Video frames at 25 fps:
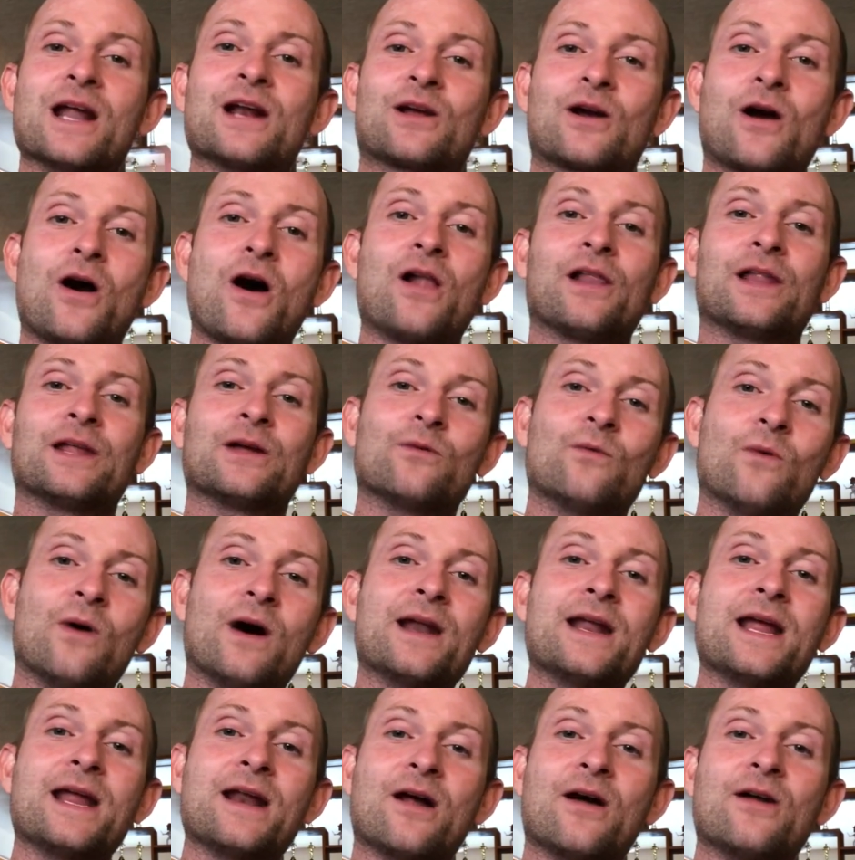and calling
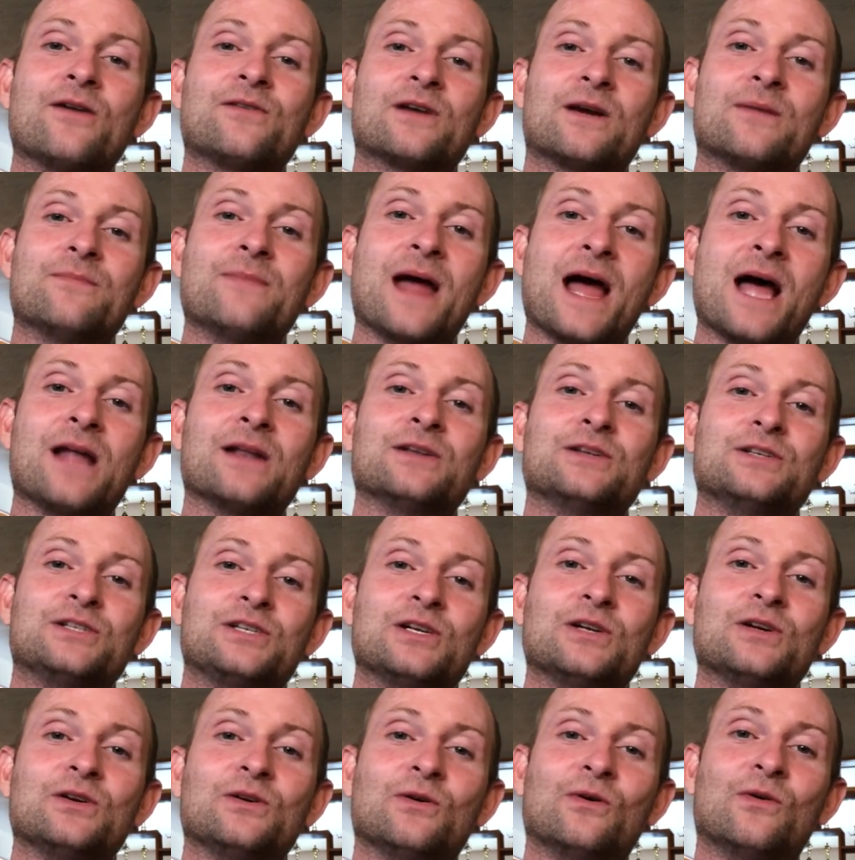
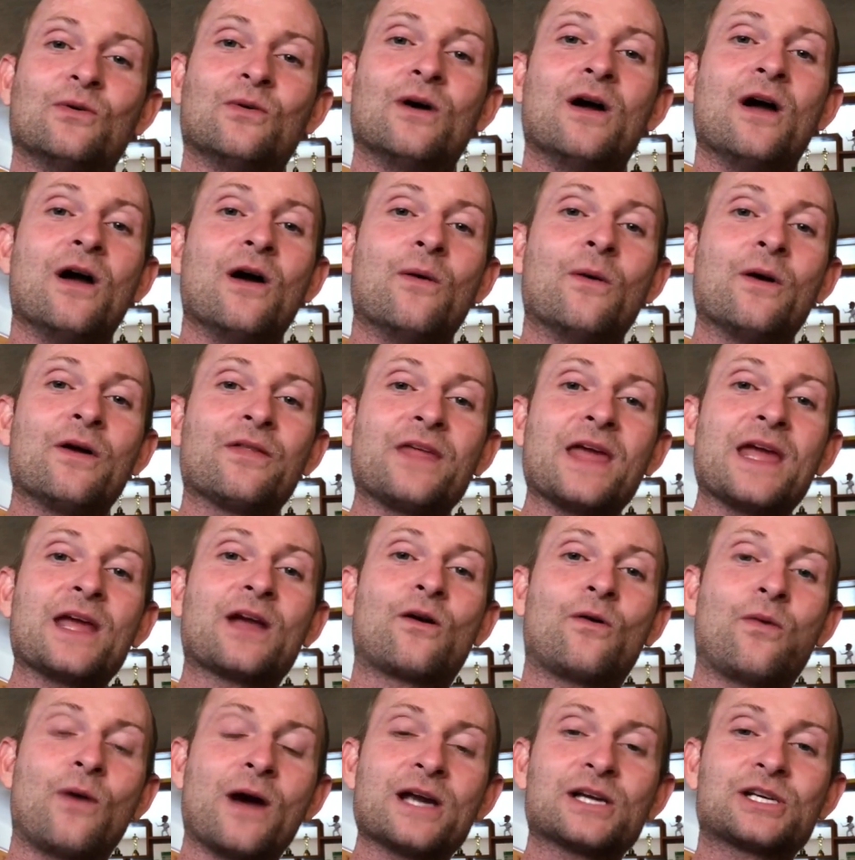1-800-MOUNTAIN-DEW with a
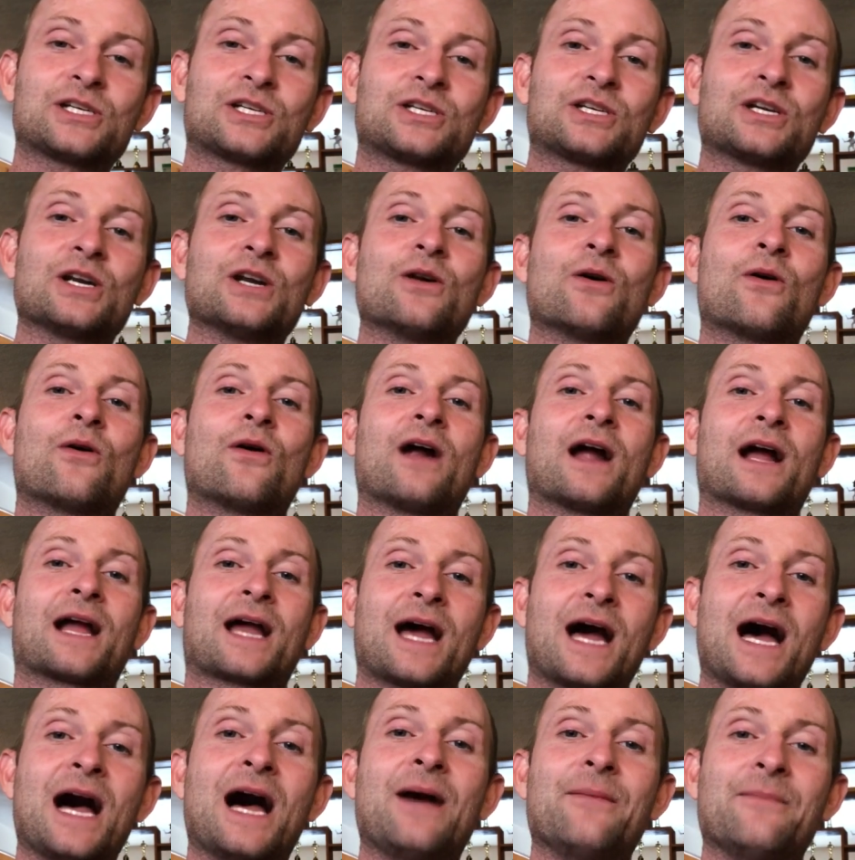question or a
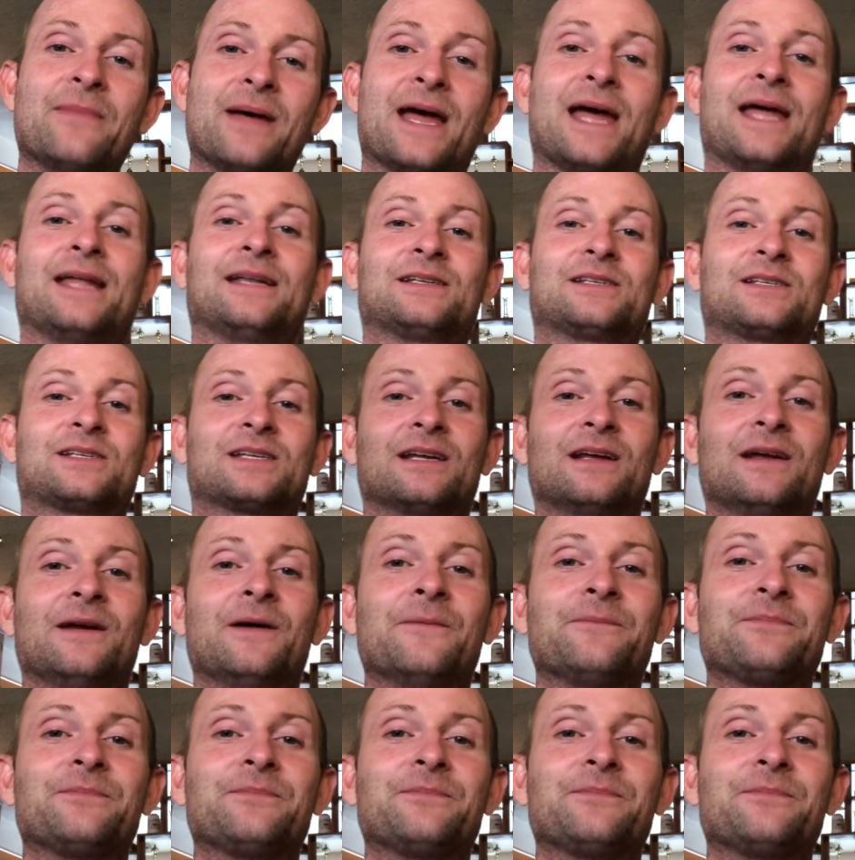comment?